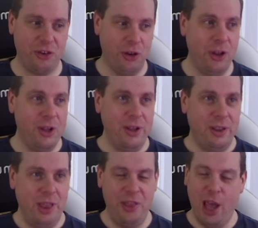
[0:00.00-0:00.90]
So,
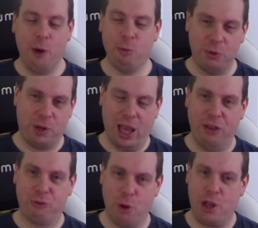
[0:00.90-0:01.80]
and that the
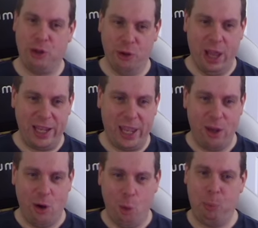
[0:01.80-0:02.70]
clans really don't like
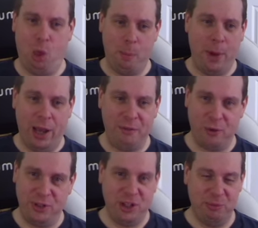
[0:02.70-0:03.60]
it up them
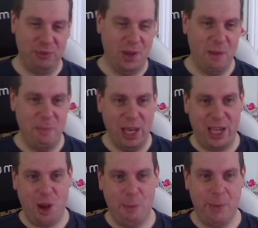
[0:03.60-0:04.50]
either in terms of like melee
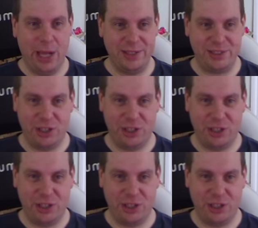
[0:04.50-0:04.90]
combat.